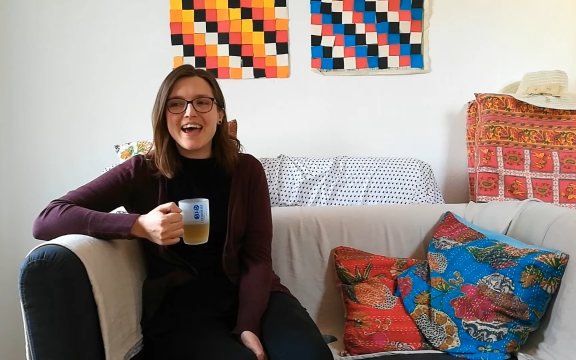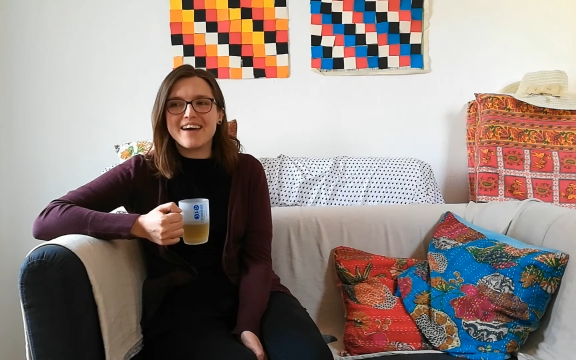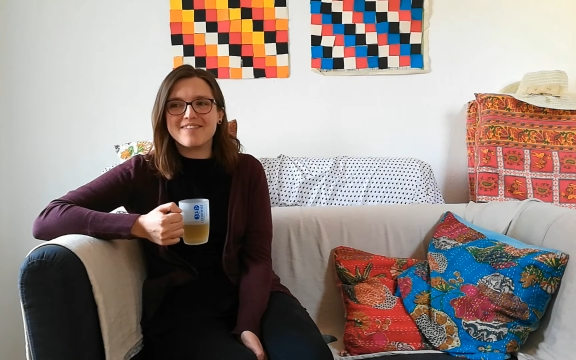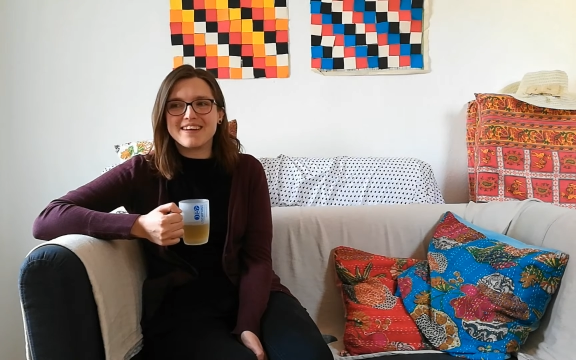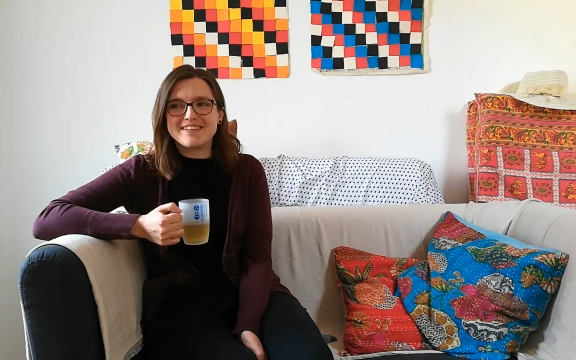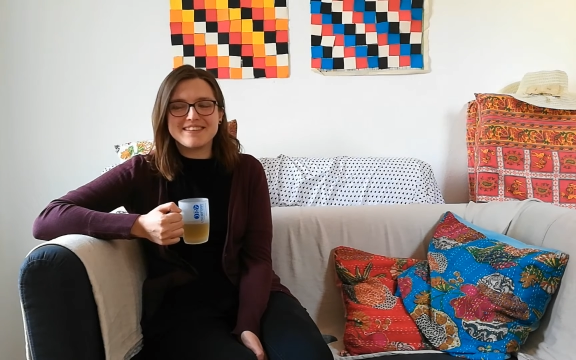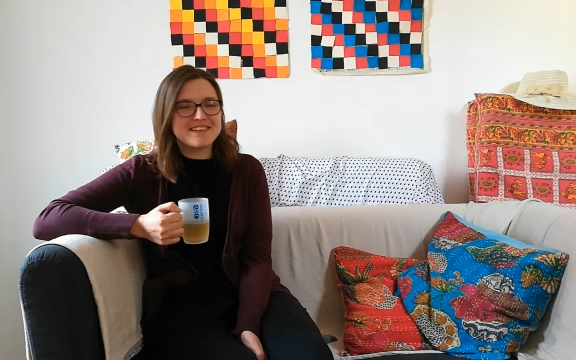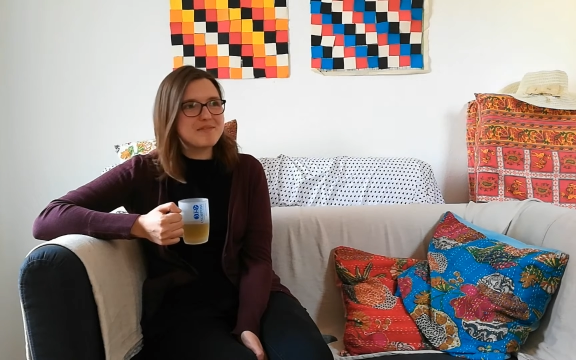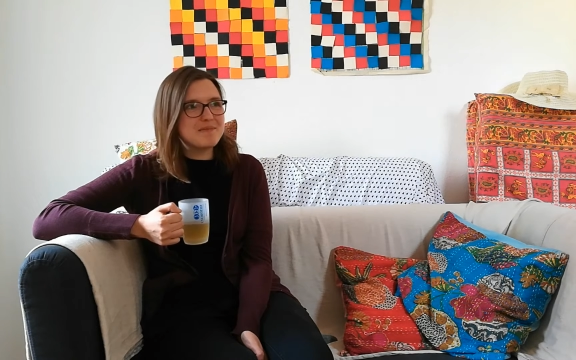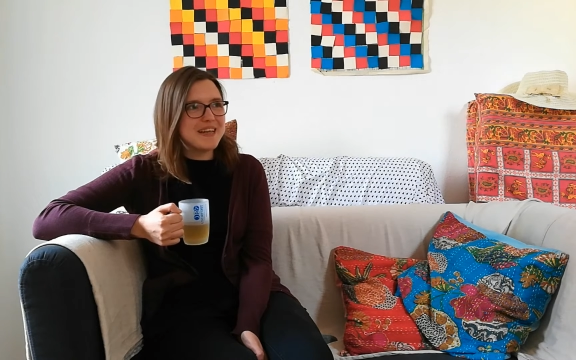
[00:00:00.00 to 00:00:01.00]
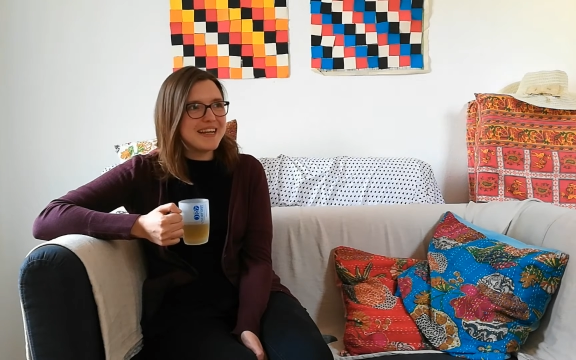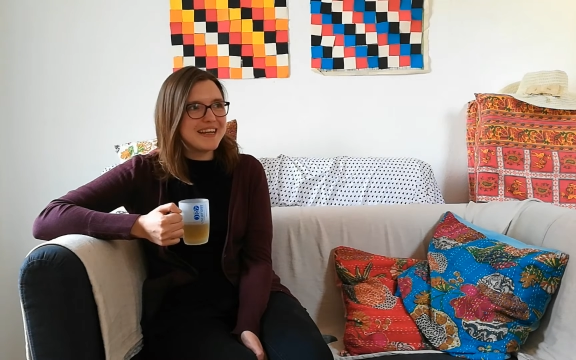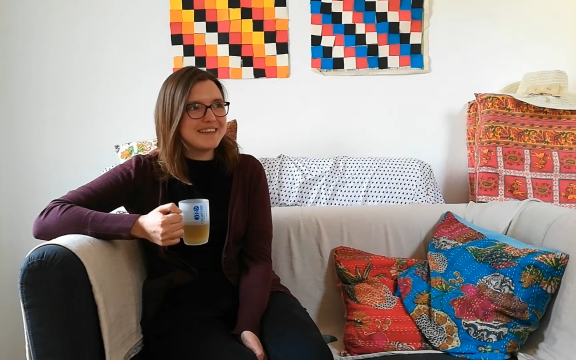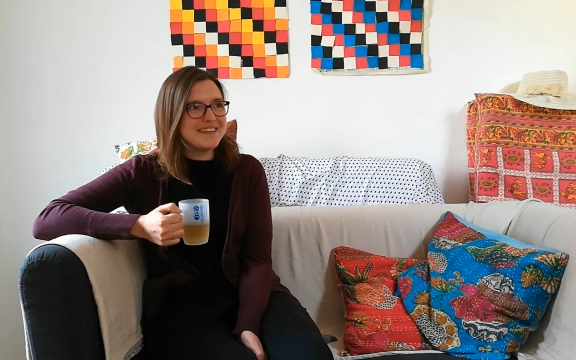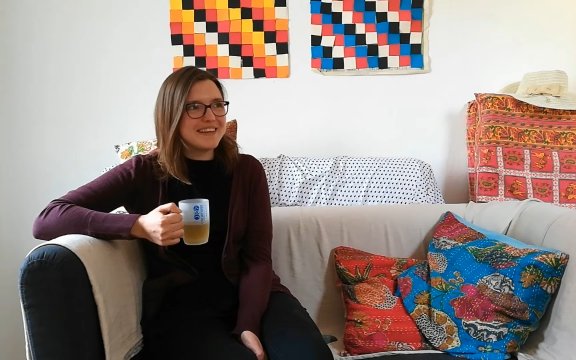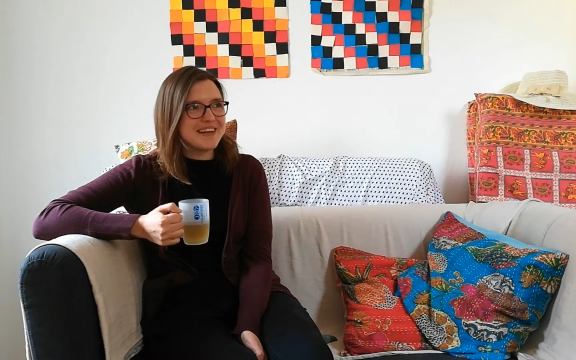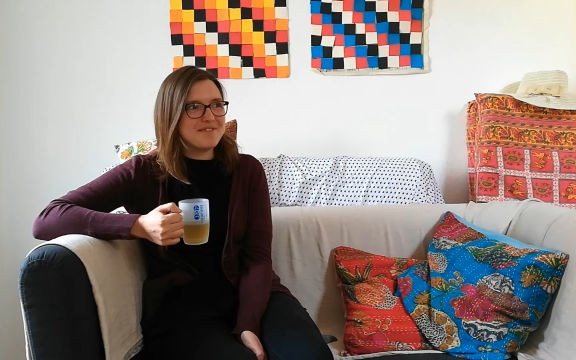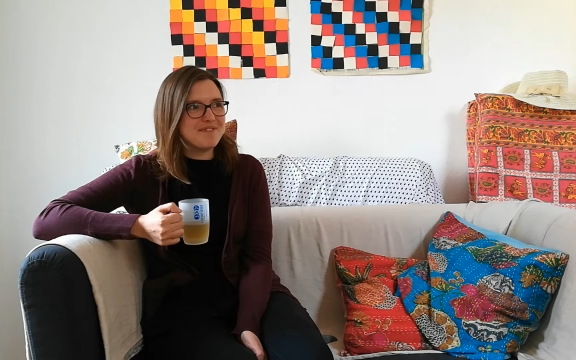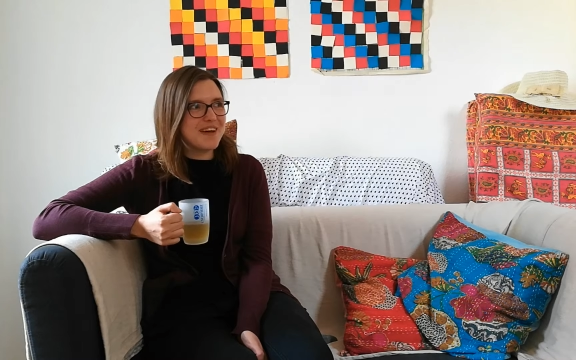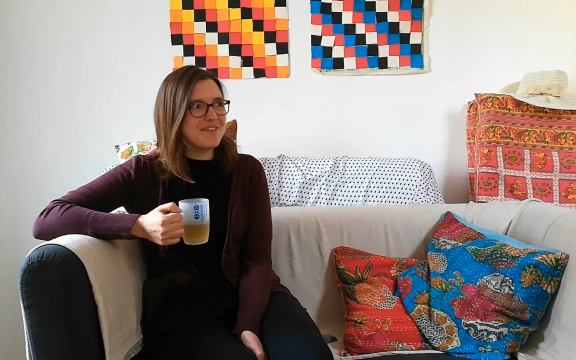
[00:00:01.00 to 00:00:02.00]
And when I was explaining it to
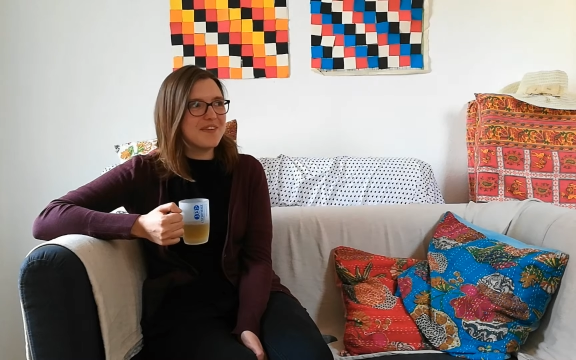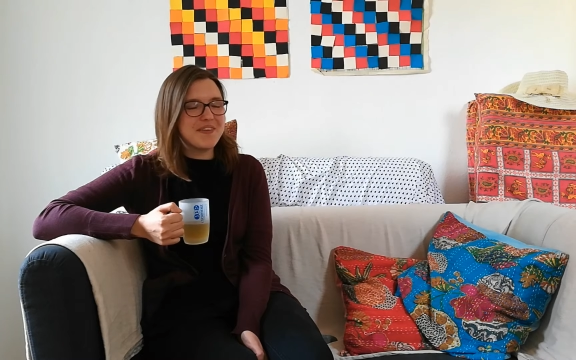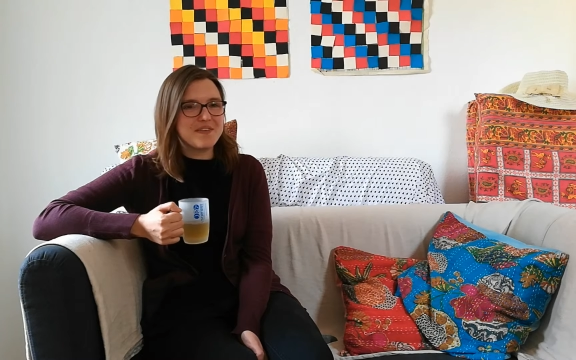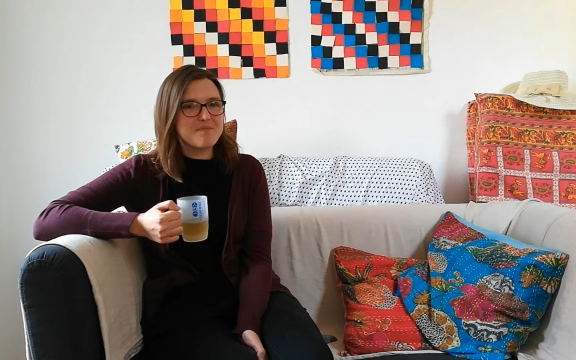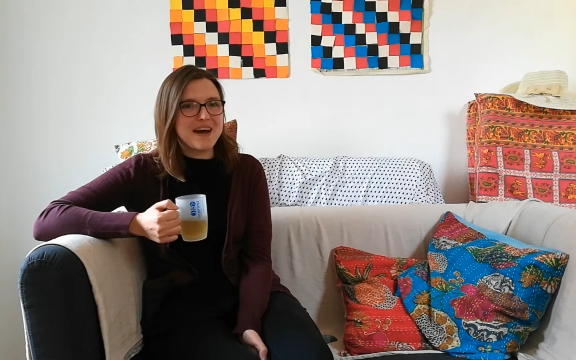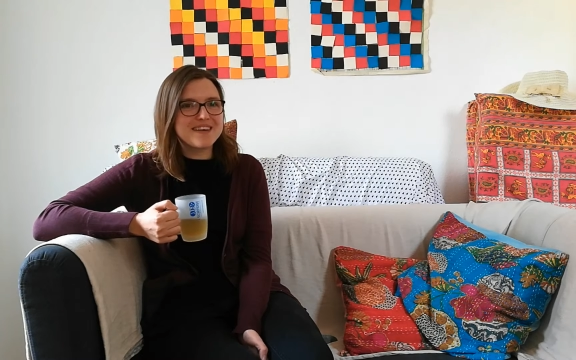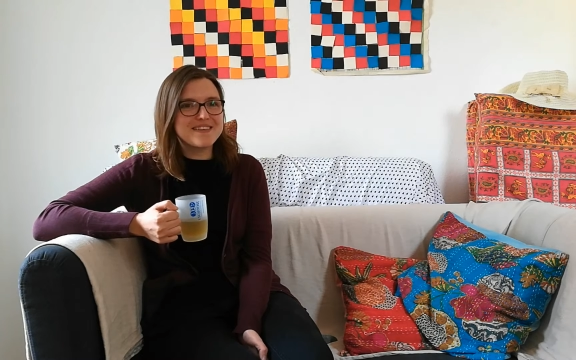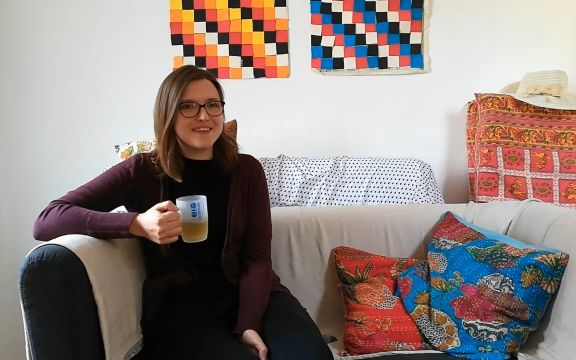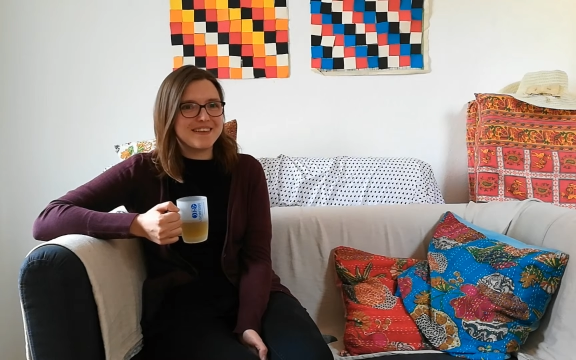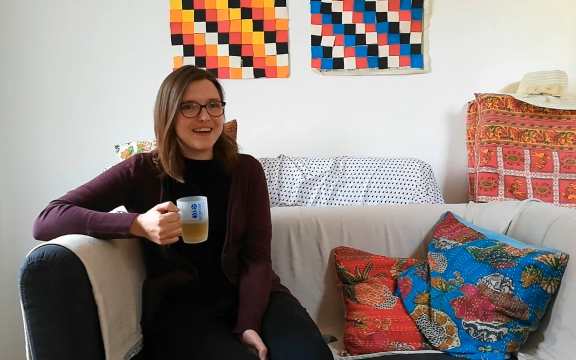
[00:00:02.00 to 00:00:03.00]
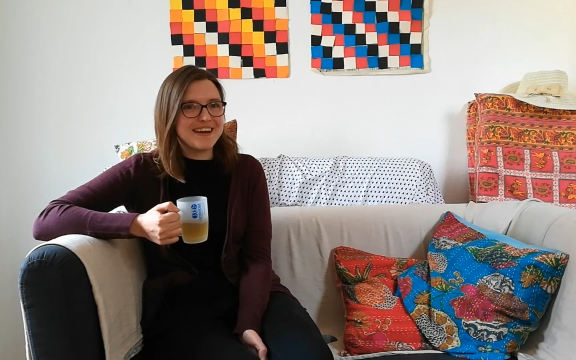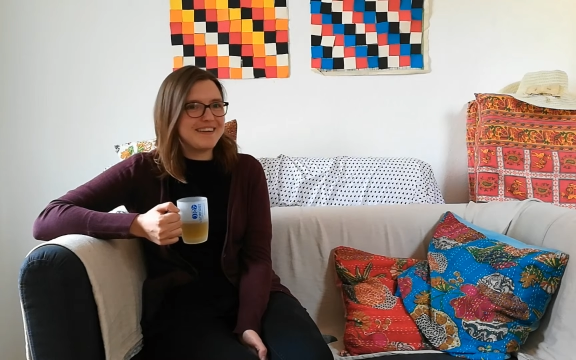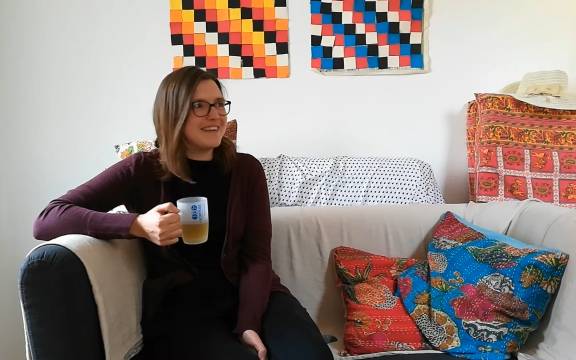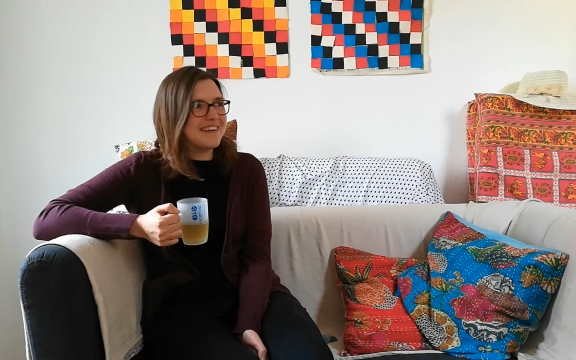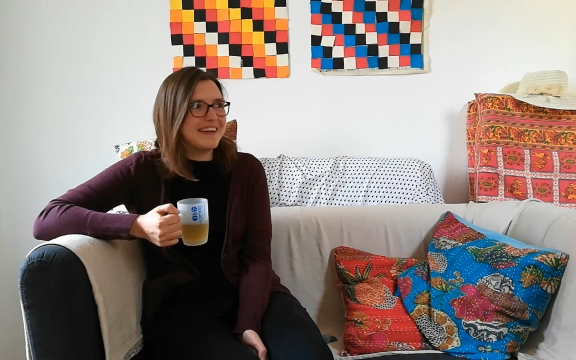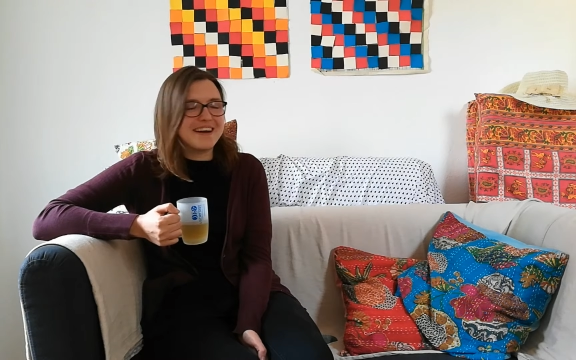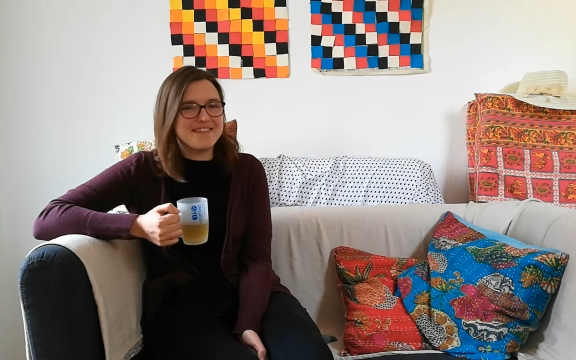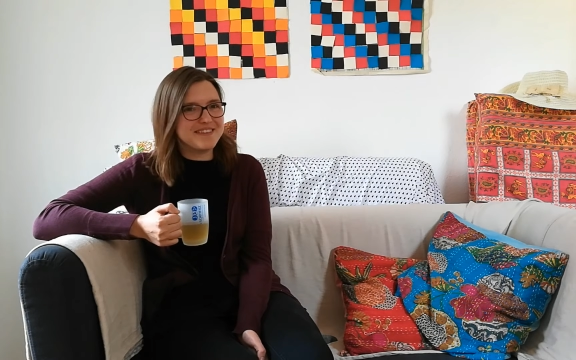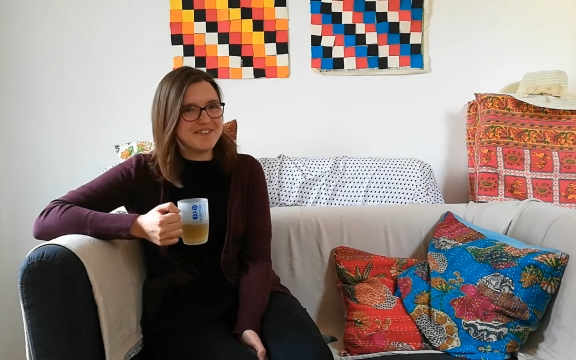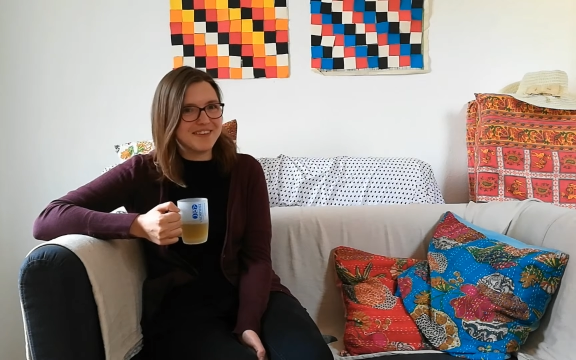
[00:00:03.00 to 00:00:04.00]
them, I felt this passion that I didn't think I
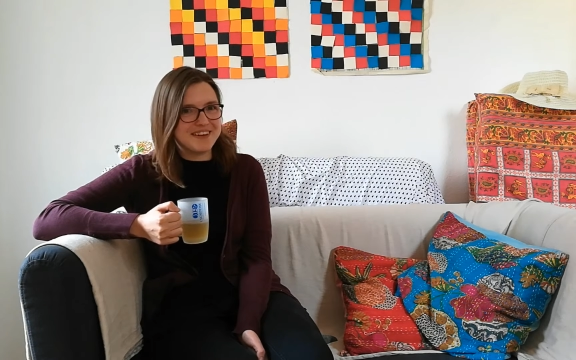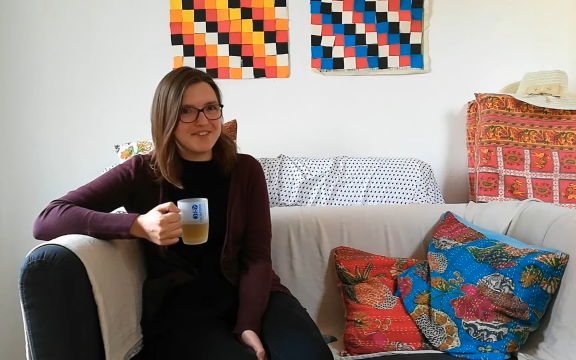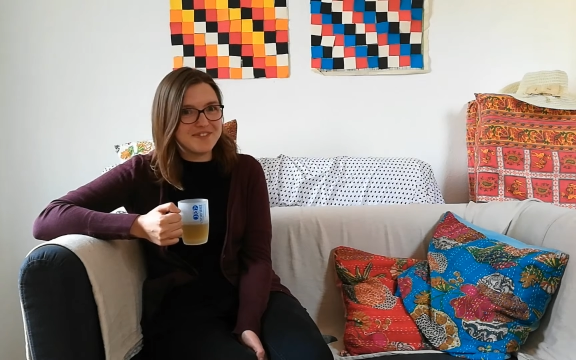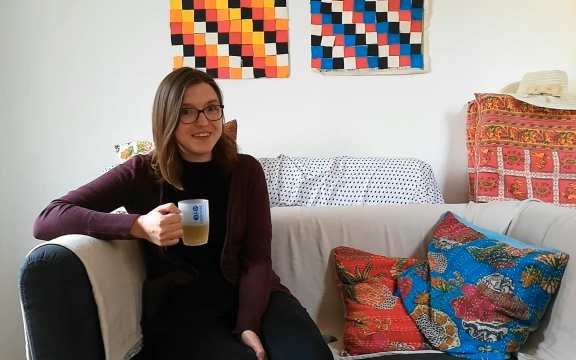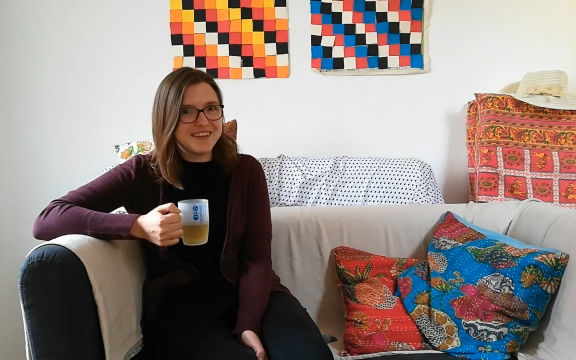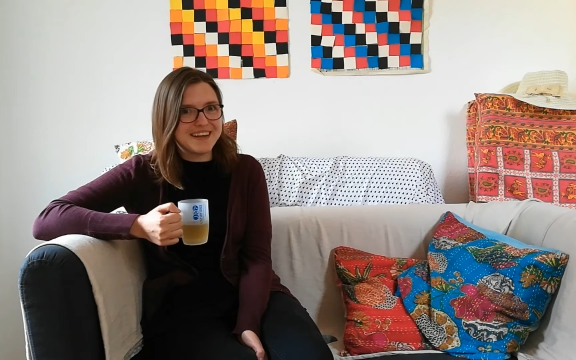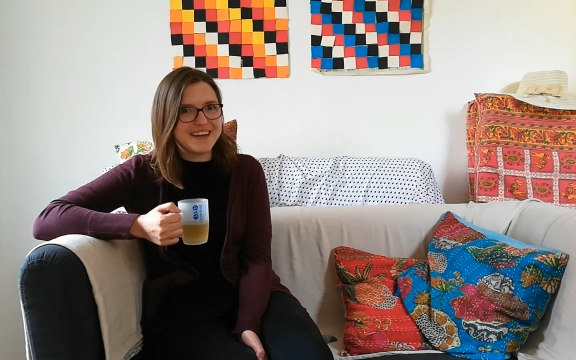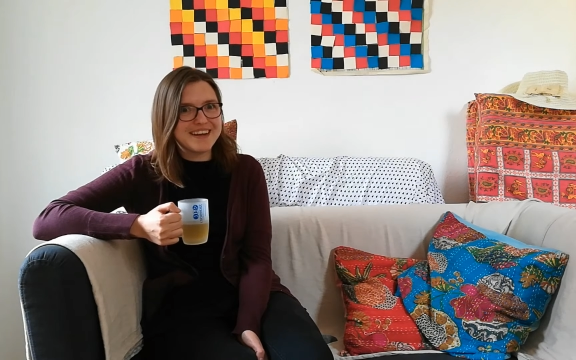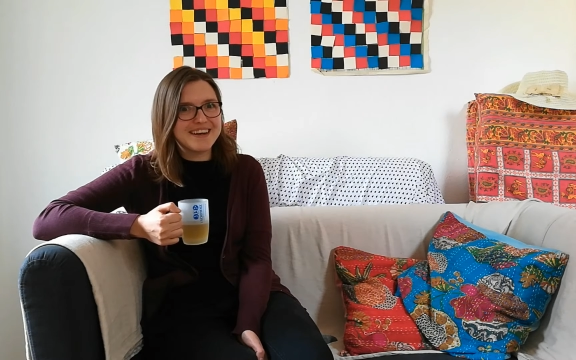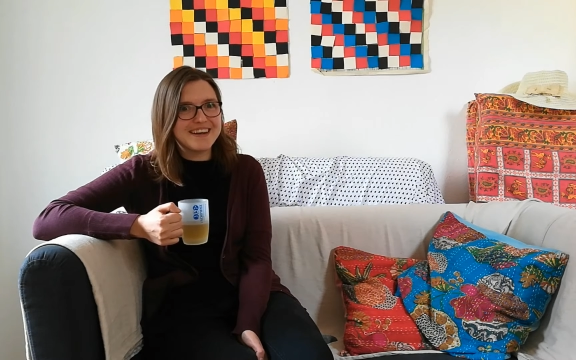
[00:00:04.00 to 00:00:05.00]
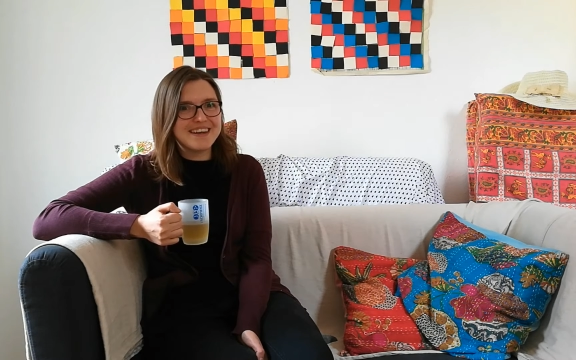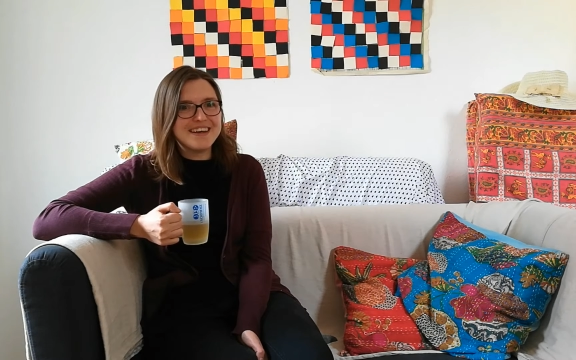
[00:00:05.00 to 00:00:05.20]
was ever going to feel again.